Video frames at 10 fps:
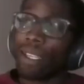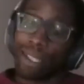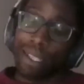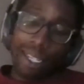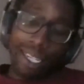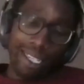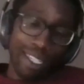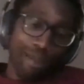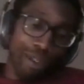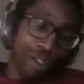the
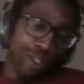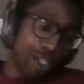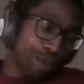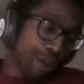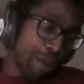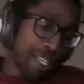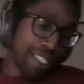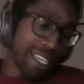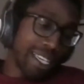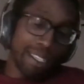leadership structure is probably
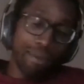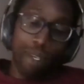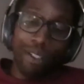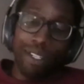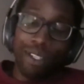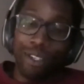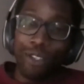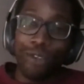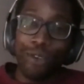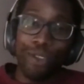as it is in most
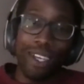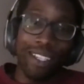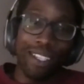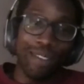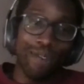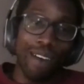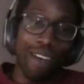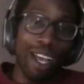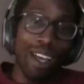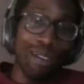industrial things. It's
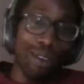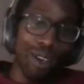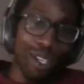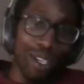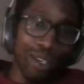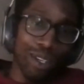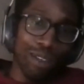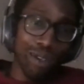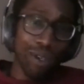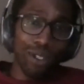very hierarchical, of
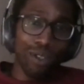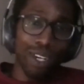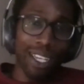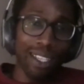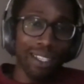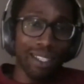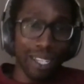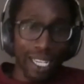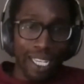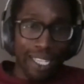course, right?
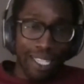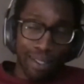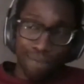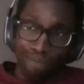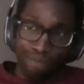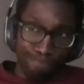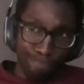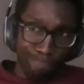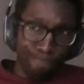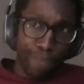There's
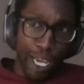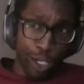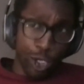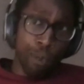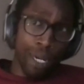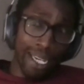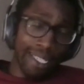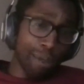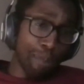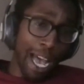
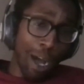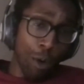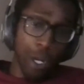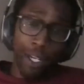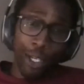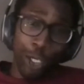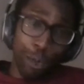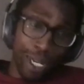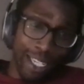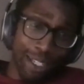accumulated power and
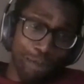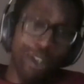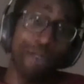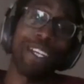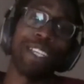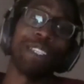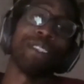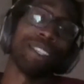accumulated privilege